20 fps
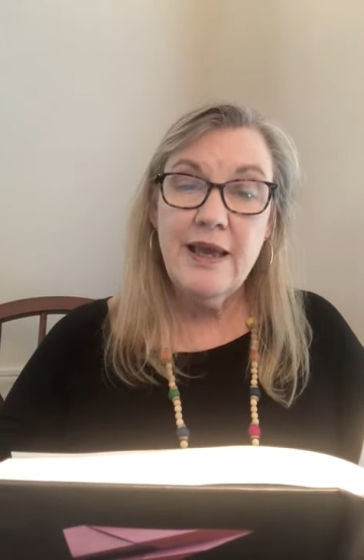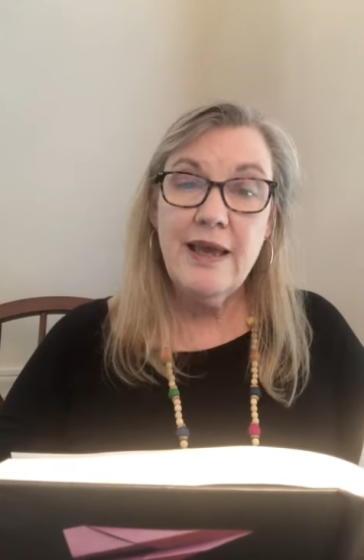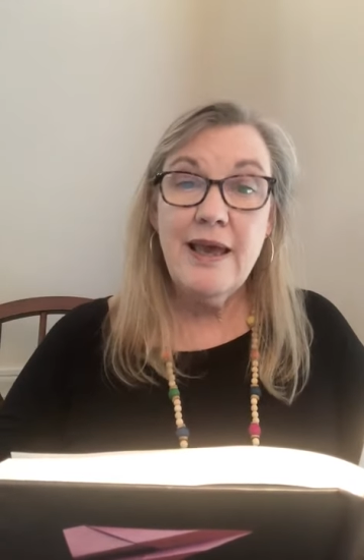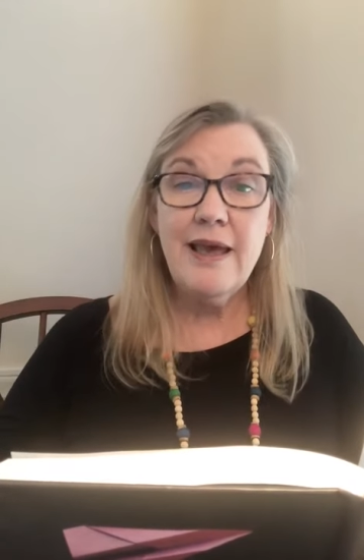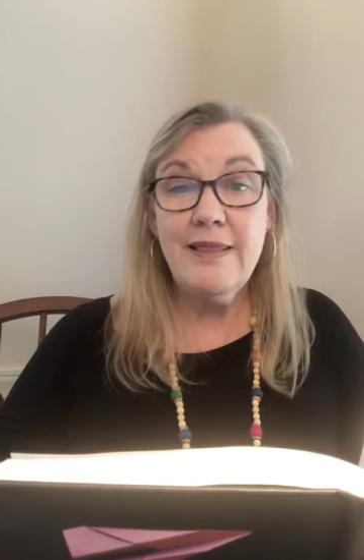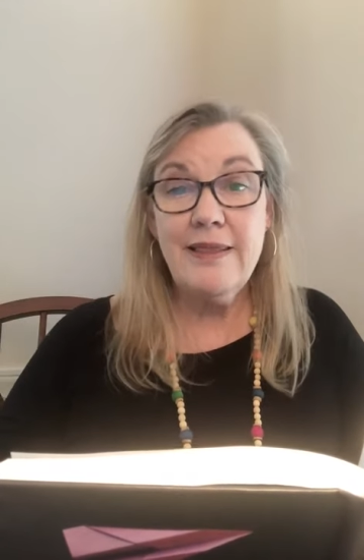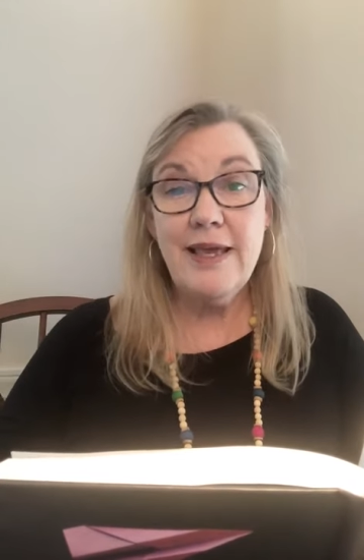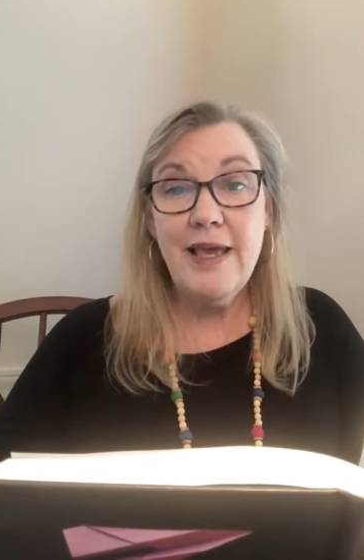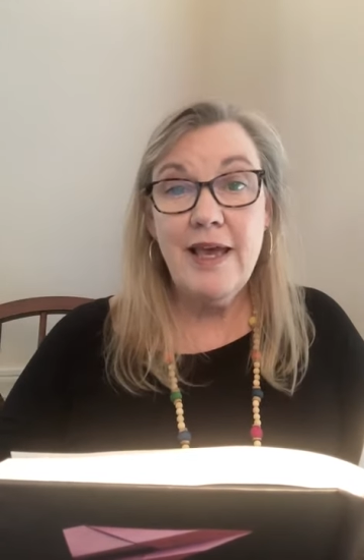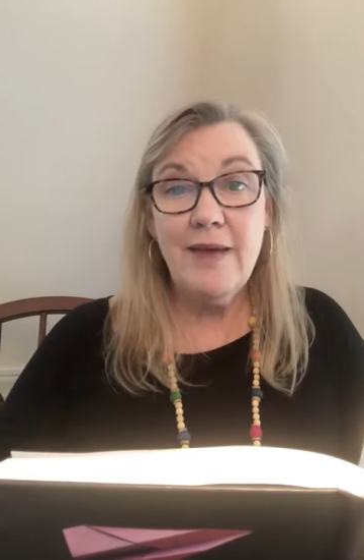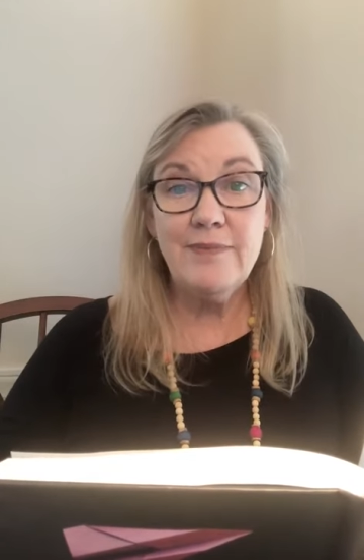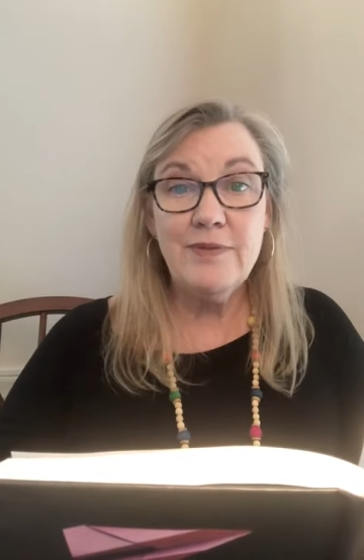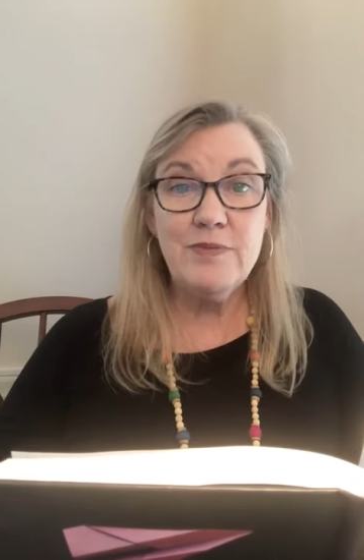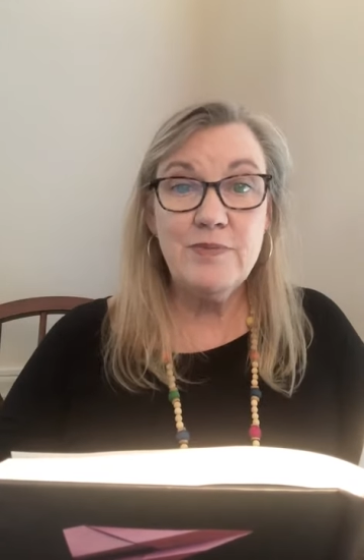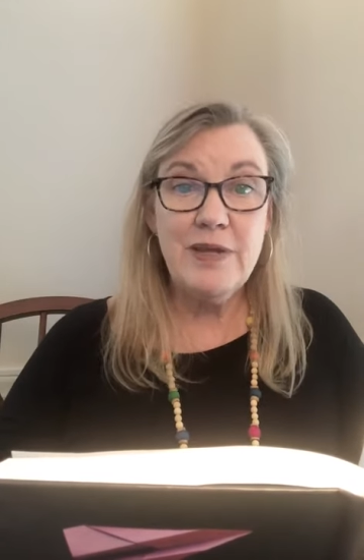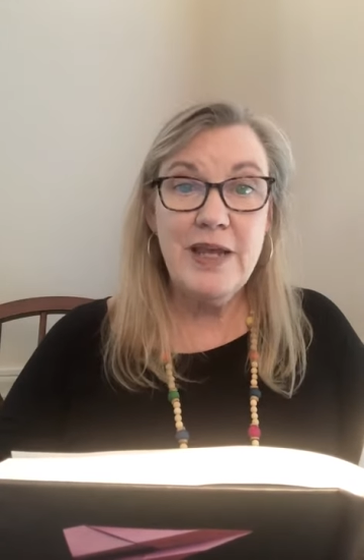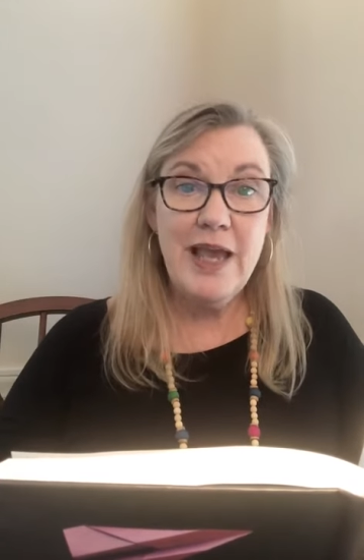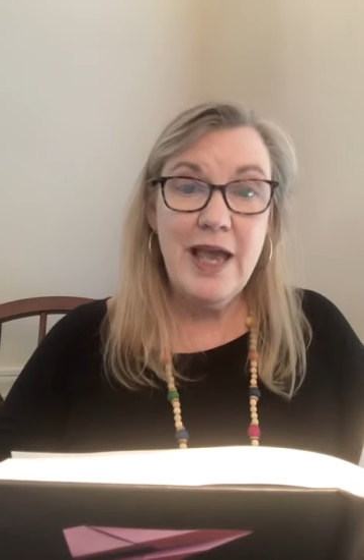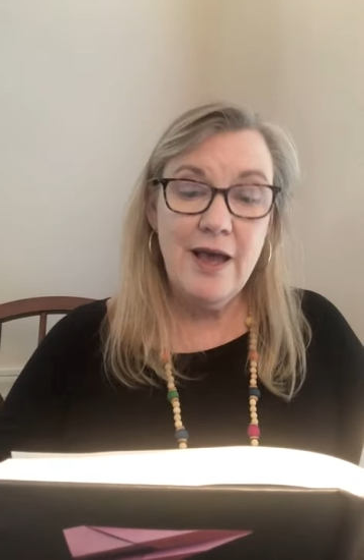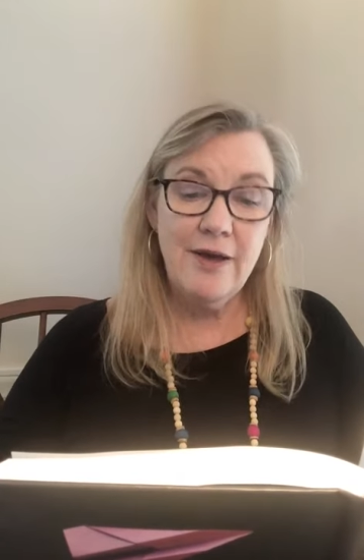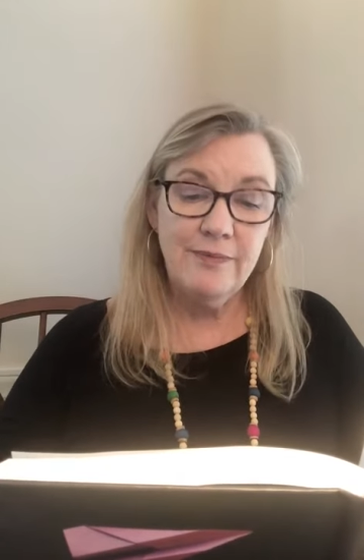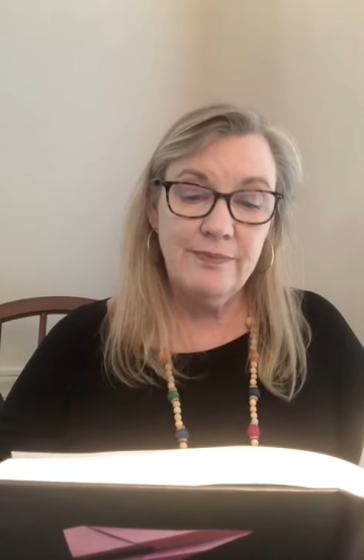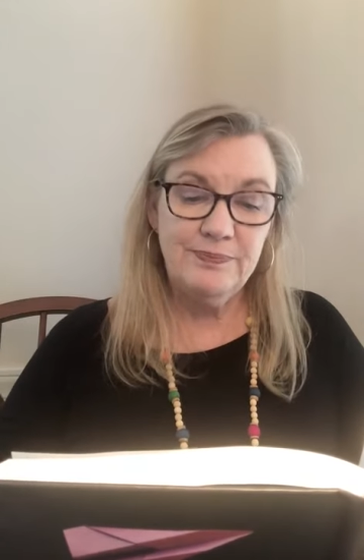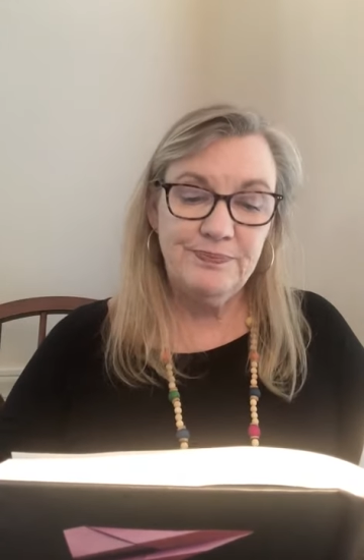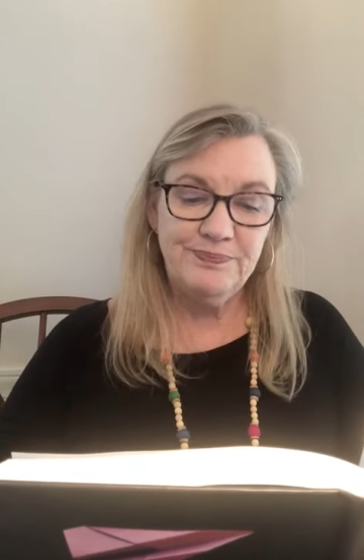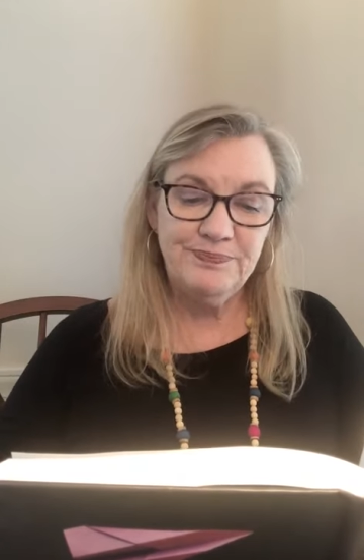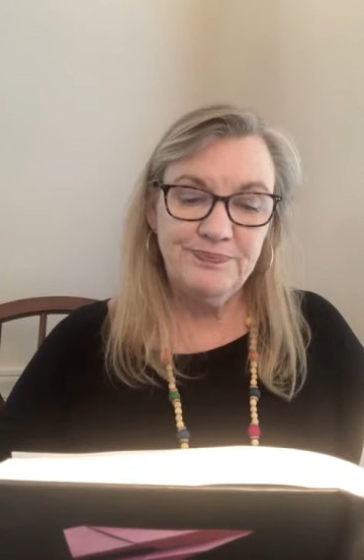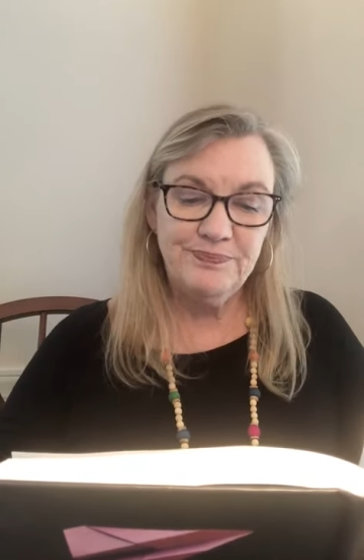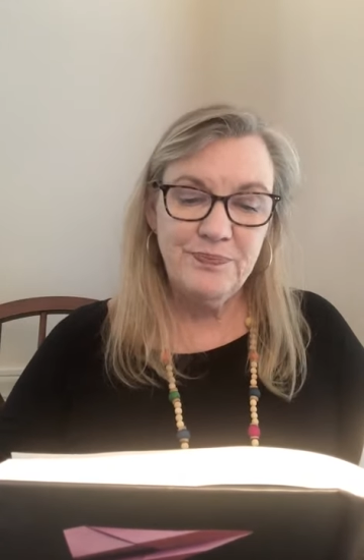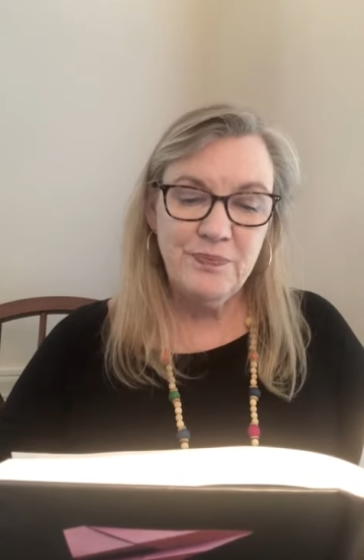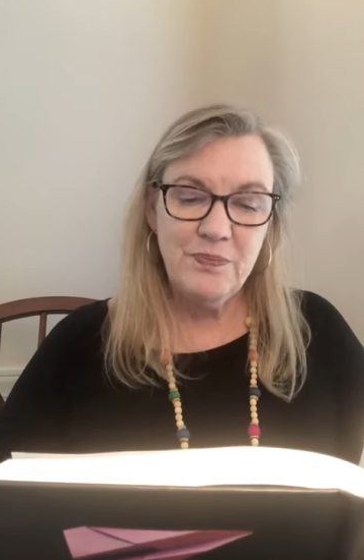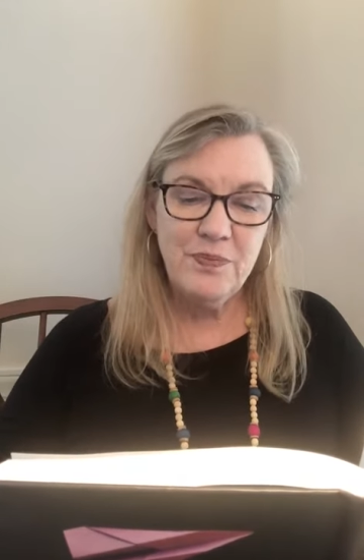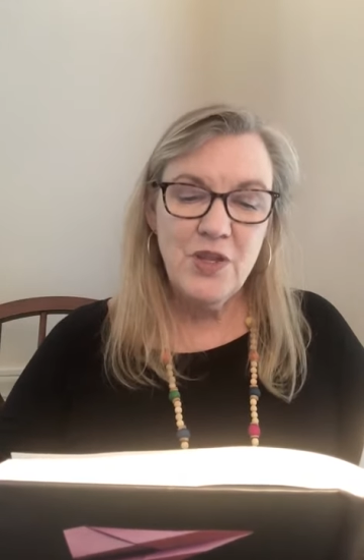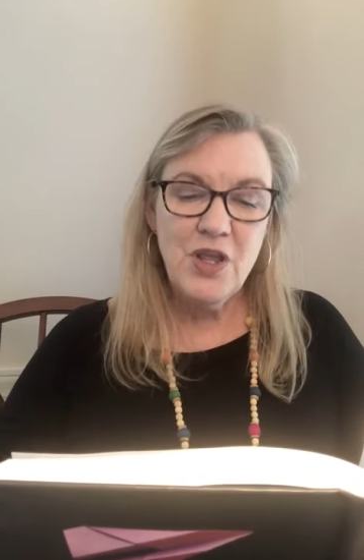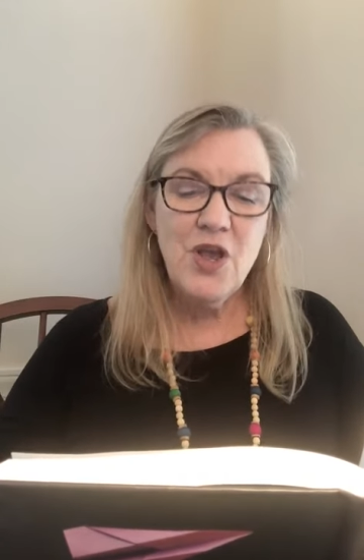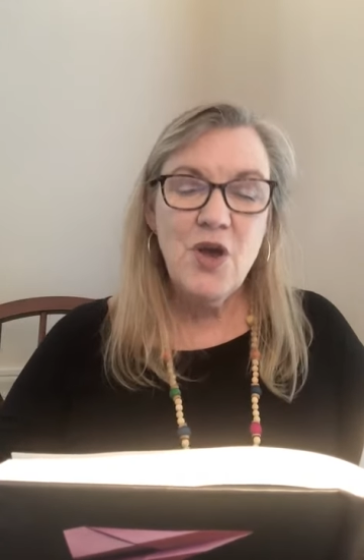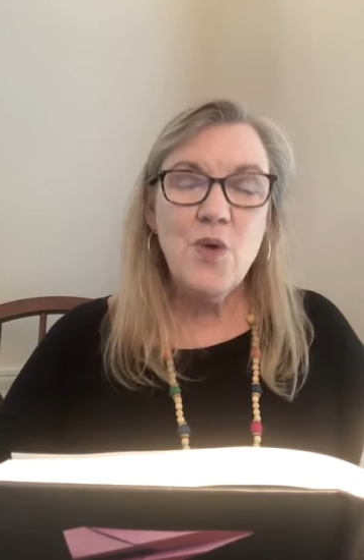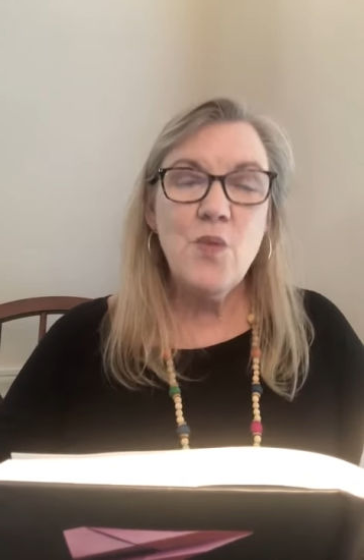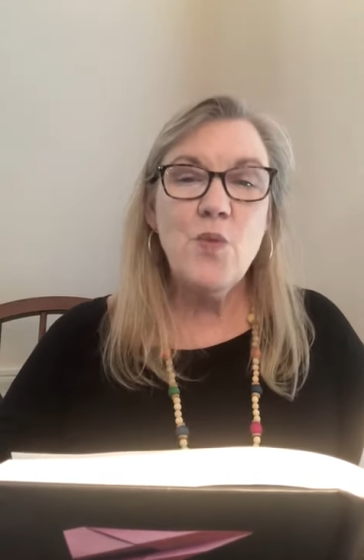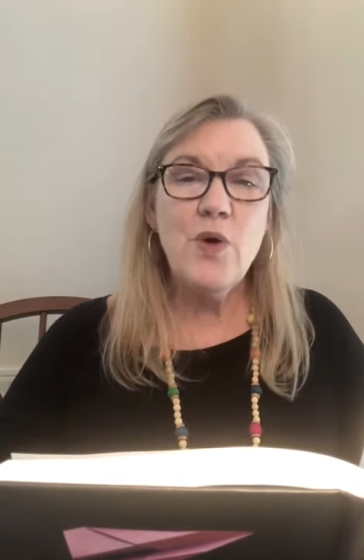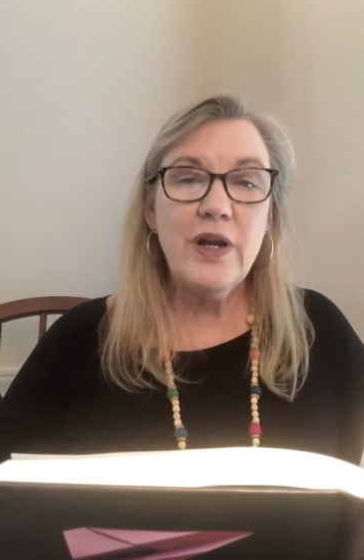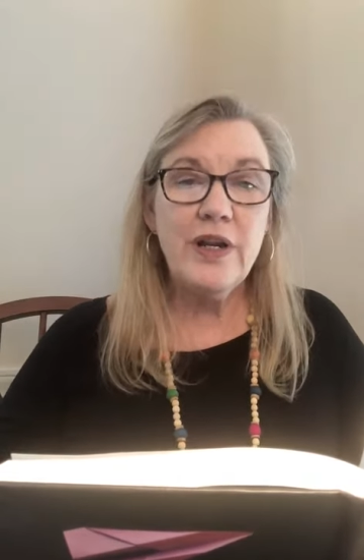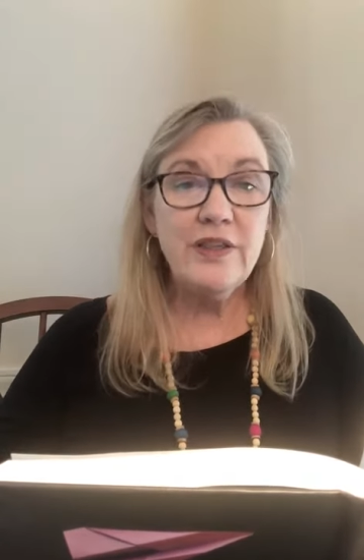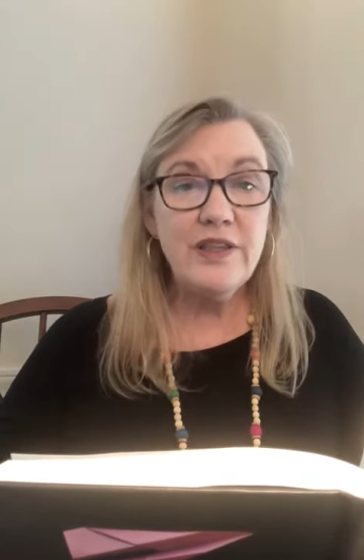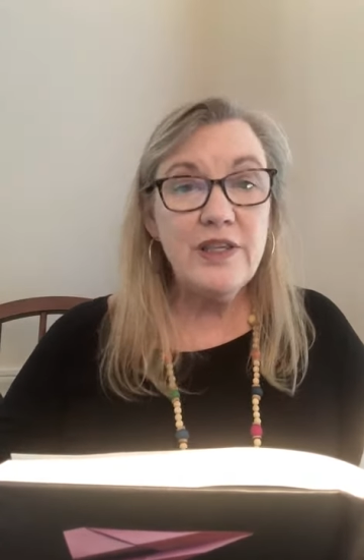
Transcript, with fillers: and they helped me out. One